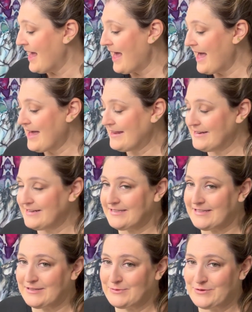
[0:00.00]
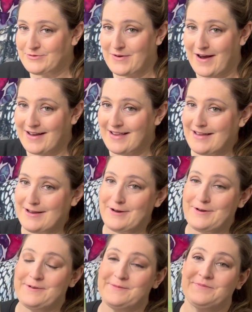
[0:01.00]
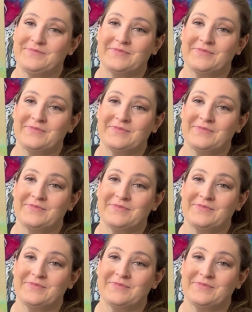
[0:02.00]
and it is this one right here.